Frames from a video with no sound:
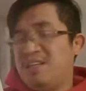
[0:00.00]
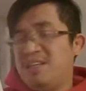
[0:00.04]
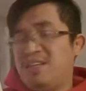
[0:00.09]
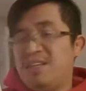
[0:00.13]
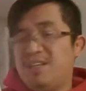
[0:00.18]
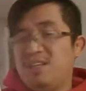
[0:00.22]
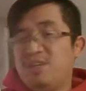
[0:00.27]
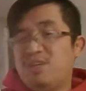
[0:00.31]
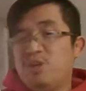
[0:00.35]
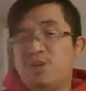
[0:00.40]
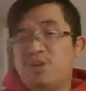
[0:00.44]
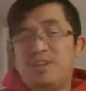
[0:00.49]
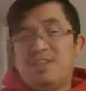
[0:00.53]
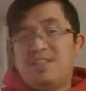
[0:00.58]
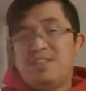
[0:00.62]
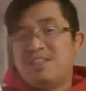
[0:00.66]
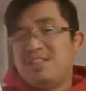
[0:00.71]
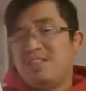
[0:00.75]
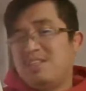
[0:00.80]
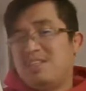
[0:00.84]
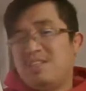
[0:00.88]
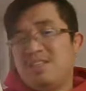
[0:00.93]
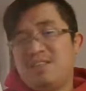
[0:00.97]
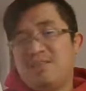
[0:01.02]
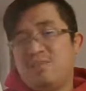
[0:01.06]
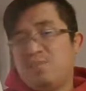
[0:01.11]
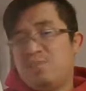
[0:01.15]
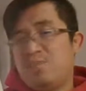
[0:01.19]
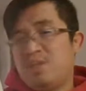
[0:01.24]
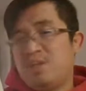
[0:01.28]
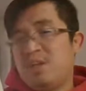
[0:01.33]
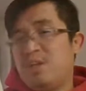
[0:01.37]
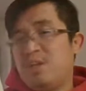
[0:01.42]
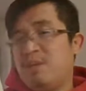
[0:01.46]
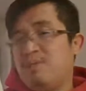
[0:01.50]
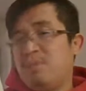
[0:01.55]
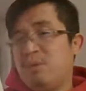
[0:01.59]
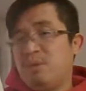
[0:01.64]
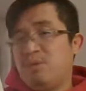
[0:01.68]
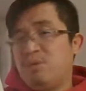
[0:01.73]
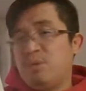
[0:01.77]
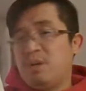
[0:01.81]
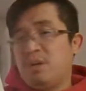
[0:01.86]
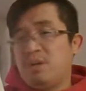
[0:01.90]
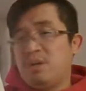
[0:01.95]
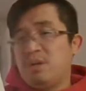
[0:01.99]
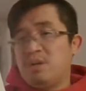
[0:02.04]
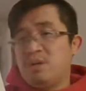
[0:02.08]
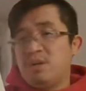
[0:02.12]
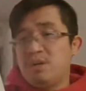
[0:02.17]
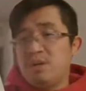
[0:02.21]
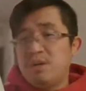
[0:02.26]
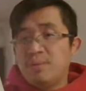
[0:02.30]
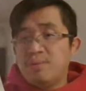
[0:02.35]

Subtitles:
So it's gonna be weird.